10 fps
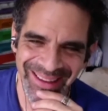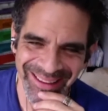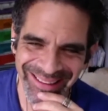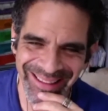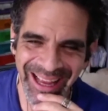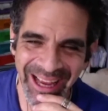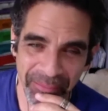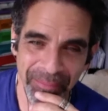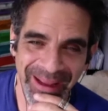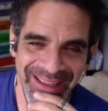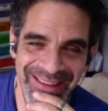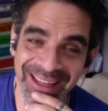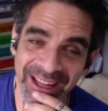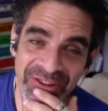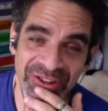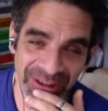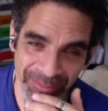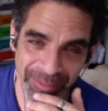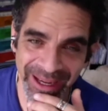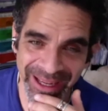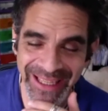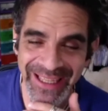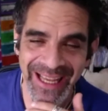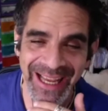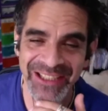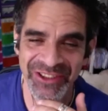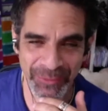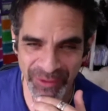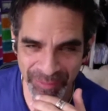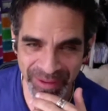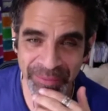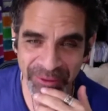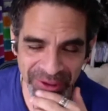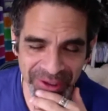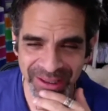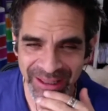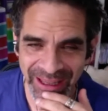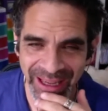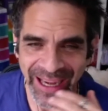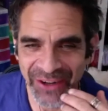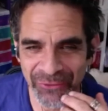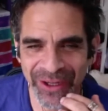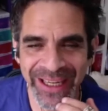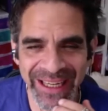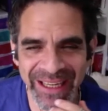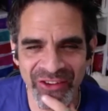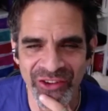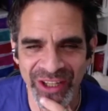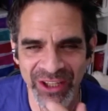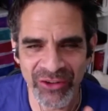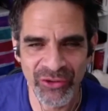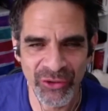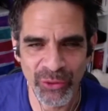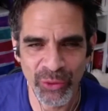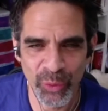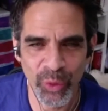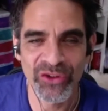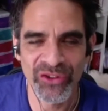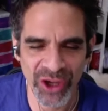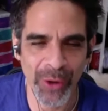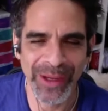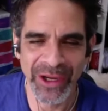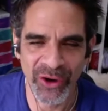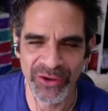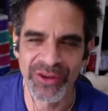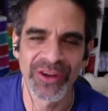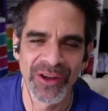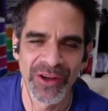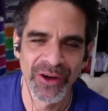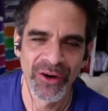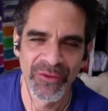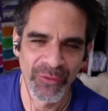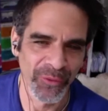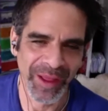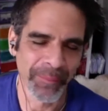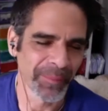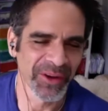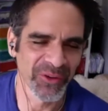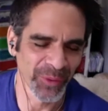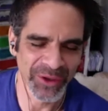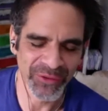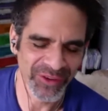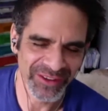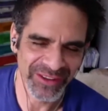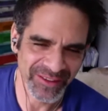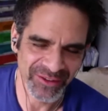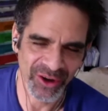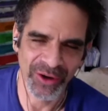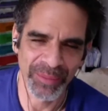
They help make the culture by engaging with people and really listening to what's going on for them. Because when you sit at the top,